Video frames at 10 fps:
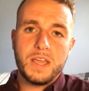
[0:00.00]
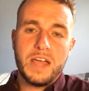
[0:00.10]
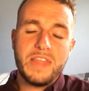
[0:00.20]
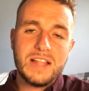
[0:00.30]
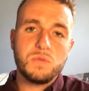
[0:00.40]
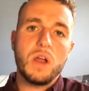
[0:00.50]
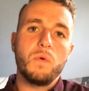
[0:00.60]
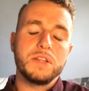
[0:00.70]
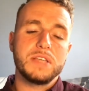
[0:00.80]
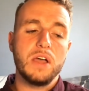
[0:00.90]
And that's what I
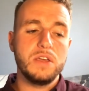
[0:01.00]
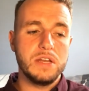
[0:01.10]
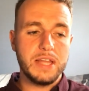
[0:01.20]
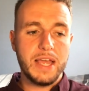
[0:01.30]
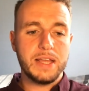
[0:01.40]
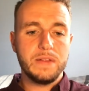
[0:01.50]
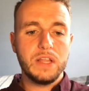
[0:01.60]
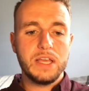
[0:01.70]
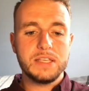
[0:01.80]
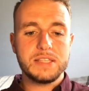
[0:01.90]
want to tell you today,
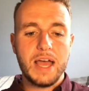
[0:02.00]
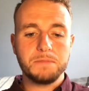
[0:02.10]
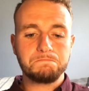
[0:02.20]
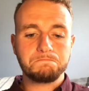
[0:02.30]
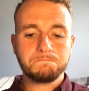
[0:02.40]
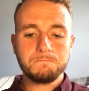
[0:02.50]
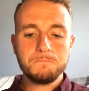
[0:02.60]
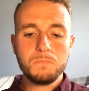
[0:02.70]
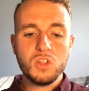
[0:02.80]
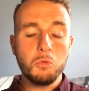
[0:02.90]
is that
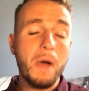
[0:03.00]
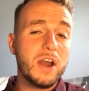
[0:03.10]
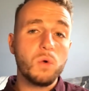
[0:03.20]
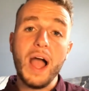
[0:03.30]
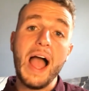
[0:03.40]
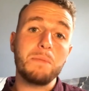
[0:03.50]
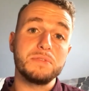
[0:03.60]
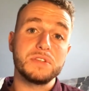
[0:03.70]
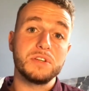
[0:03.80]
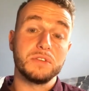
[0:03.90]
no matter what
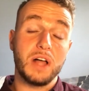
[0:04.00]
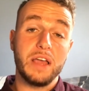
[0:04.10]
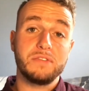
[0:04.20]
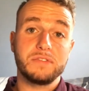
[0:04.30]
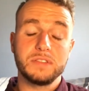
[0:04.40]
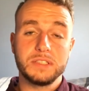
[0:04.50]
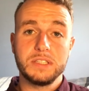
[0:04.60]
happens in your life,